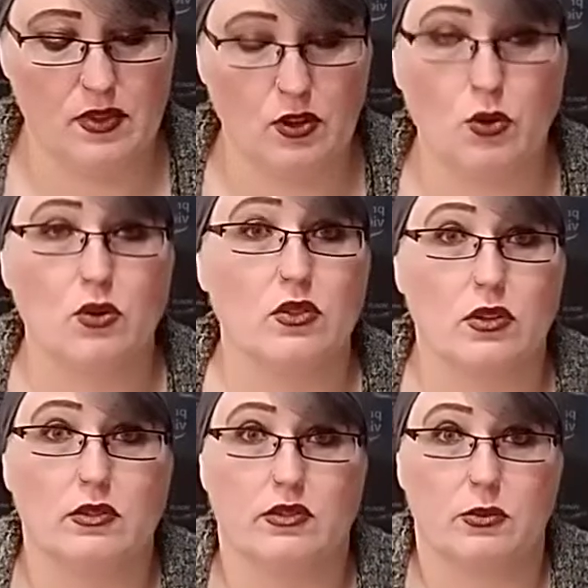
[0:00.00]

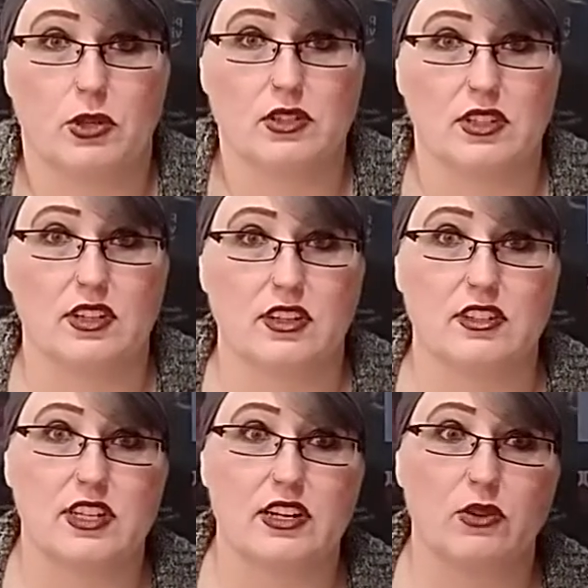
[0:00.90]
Google the person that
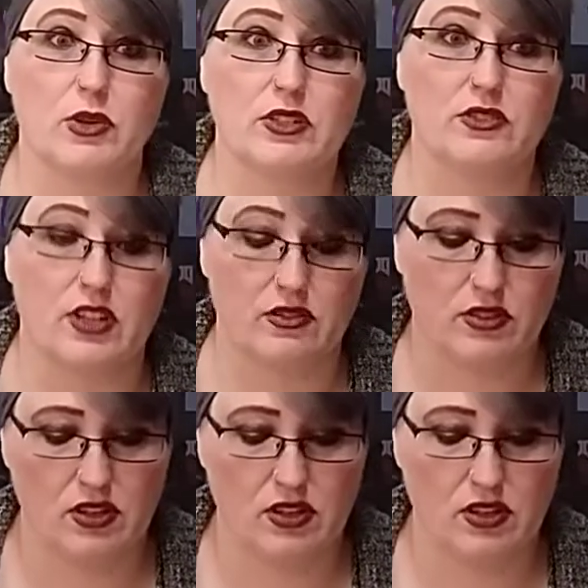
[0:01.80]
they're sending you pictures of.